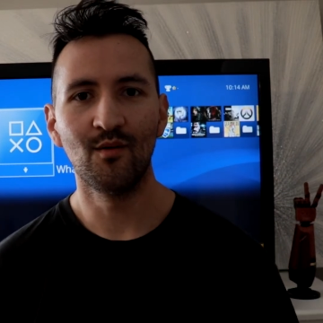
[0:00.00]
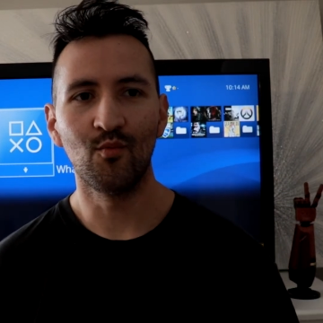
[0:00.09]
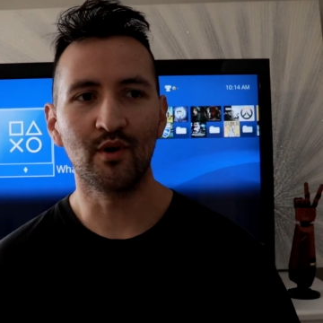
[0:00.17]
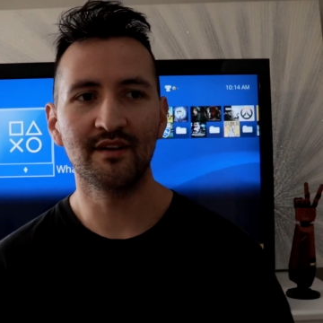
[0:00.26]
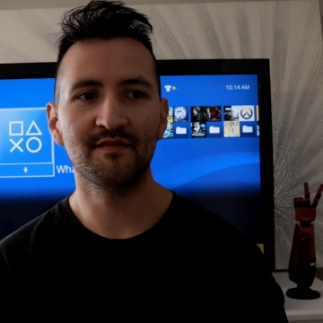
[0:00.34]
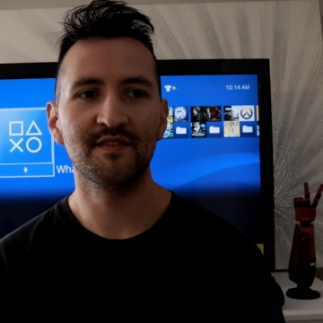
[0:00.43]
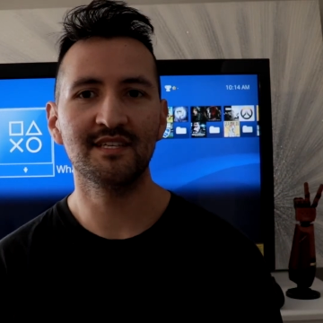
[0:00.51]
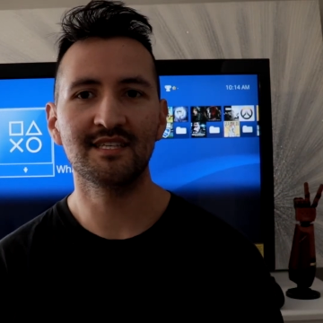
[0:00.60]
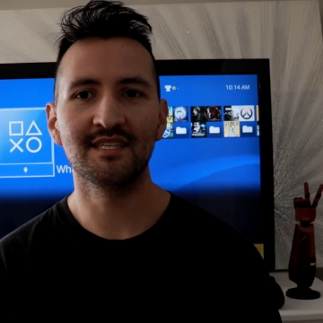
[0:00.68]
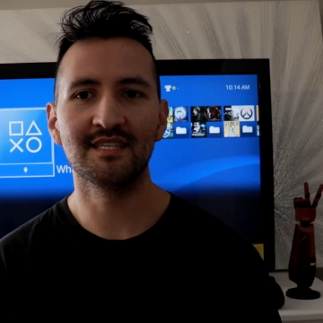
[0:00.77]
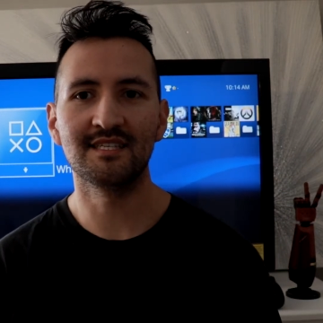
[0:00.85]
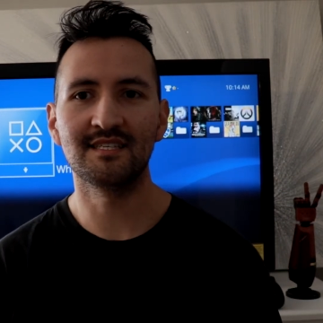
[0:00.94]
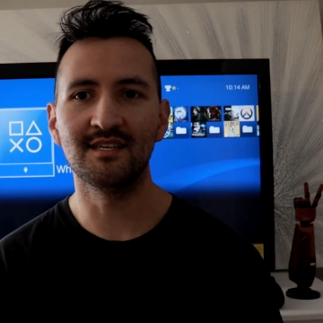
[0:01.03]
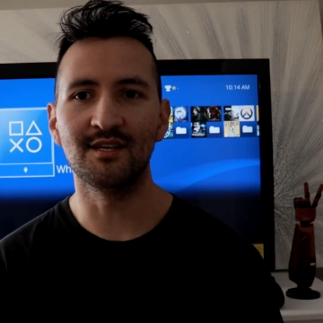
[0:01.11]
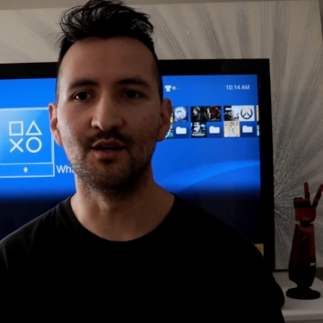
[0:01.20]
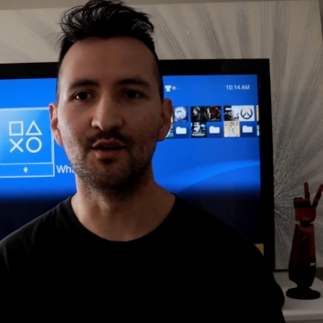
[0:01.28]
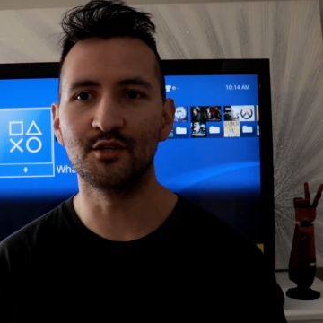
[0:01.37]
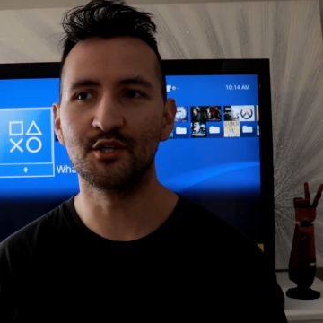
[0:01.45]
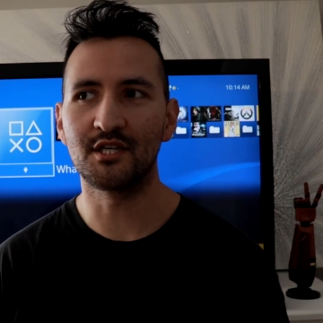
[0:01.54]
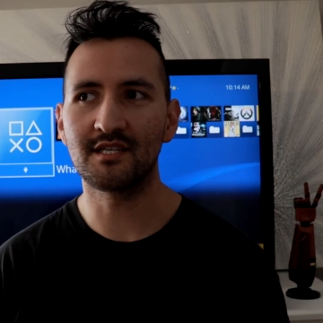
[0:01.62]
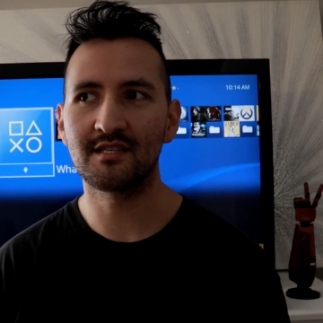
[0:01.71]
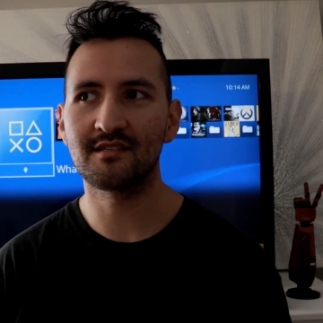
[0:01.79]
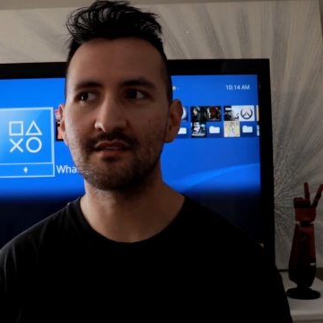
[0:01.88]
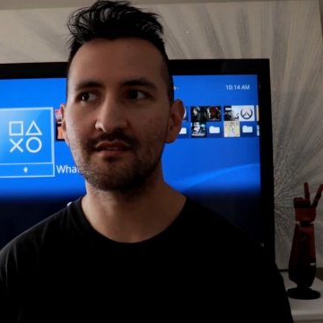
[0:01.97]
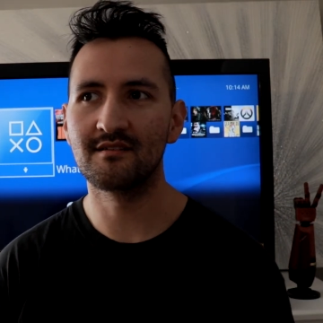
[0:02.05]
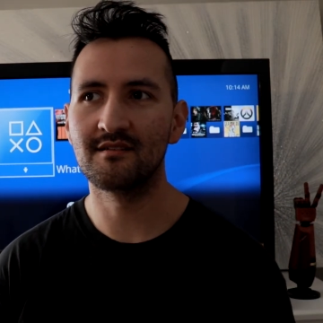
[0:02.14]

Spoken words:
What if this is, just